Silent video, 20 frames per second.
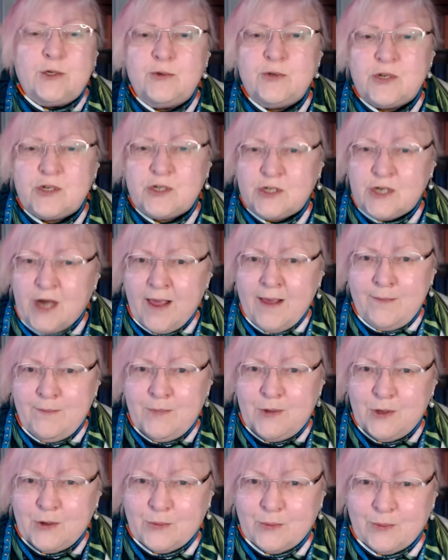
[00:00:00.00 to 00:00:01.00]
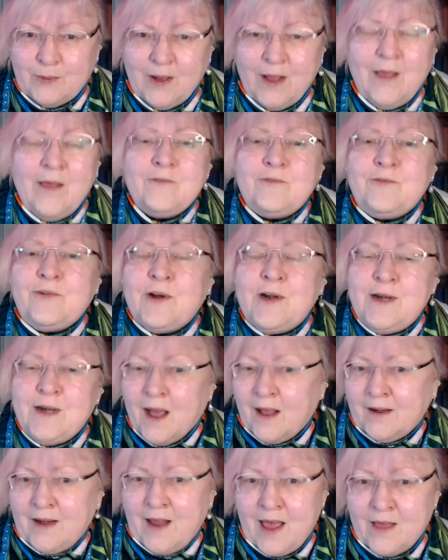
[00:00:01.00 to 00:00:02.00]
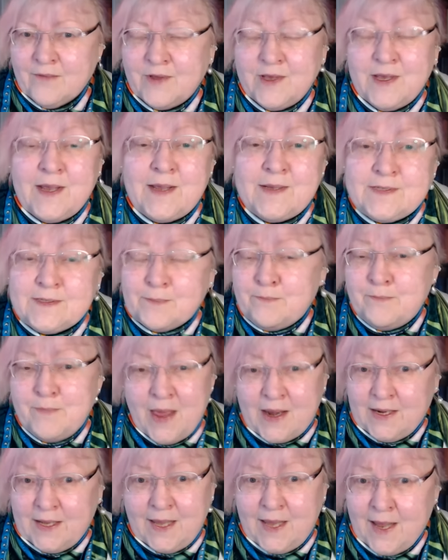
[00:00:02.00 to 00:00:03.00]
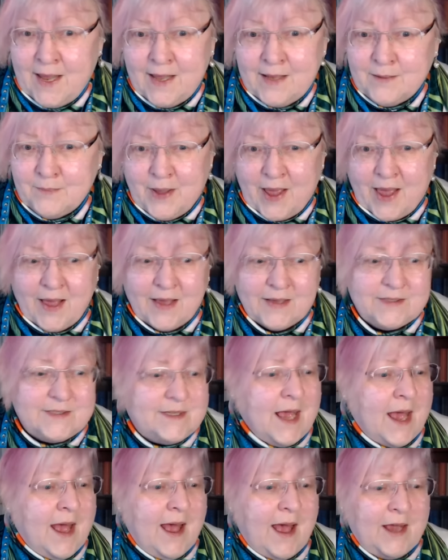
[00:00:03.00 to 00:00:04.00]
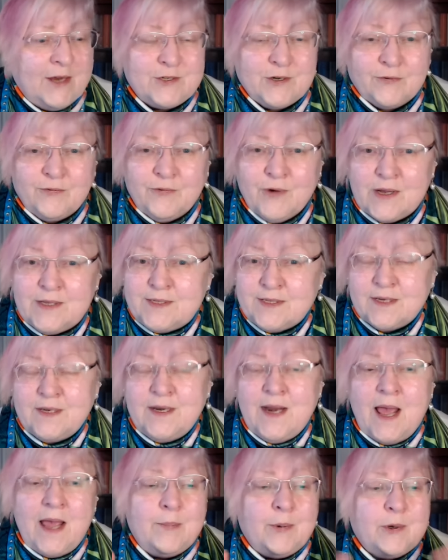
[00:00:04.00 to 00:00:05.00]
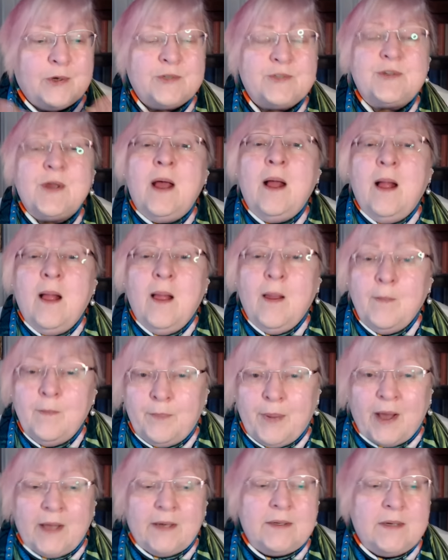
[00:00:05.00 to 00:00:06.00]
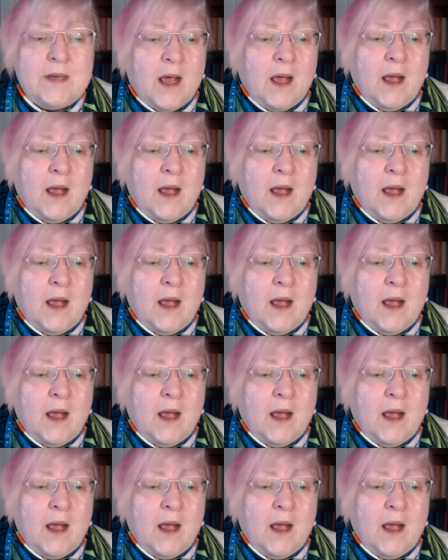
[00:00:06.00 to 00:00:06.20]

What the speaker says: to shame you for not having as many handbags as your friends and neighbors. But